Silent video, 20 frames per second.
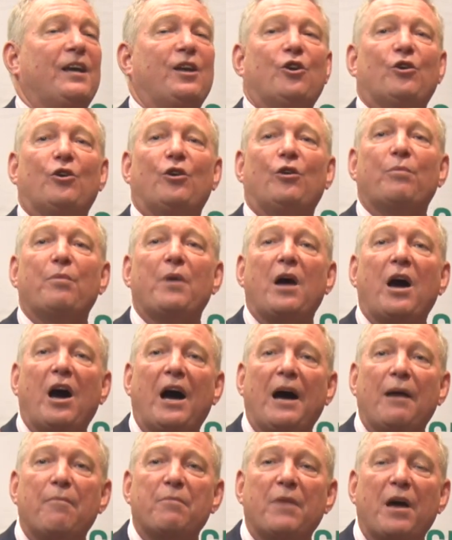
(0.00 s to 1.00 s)
you're
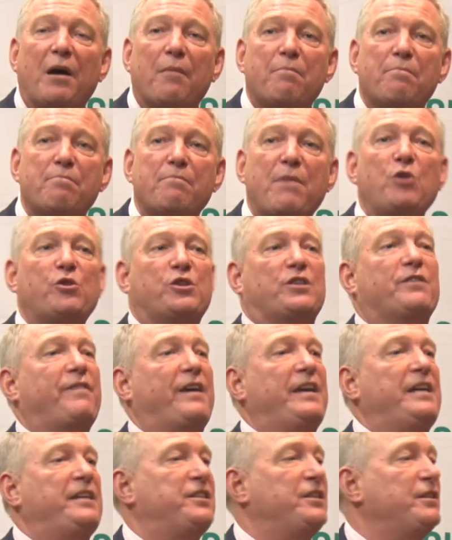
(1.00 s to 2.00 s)

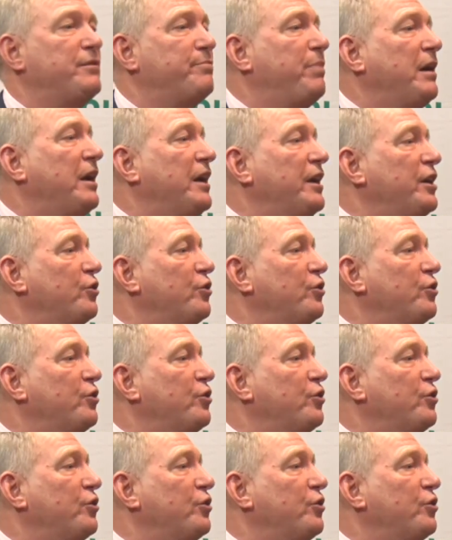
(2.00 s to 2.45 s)
motivated by